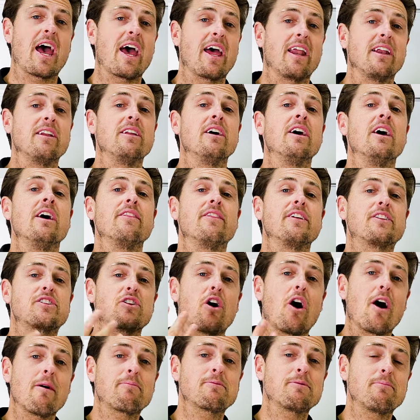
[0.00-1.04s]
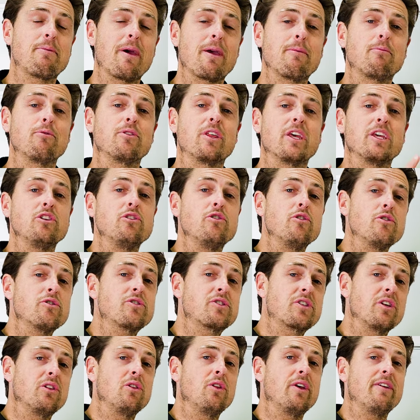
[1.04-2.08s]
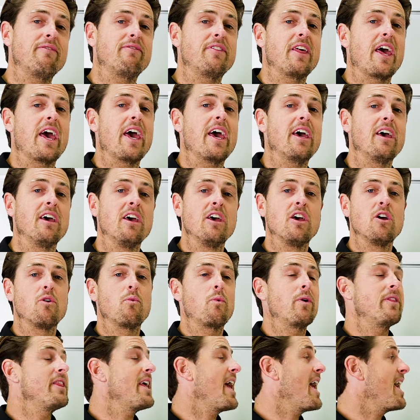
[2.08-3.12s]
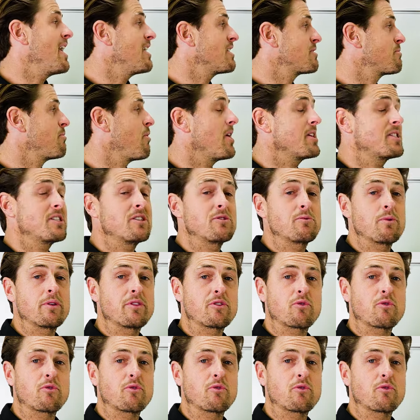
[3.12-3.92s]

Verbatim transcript: and the types of people that used to live there when the house prices were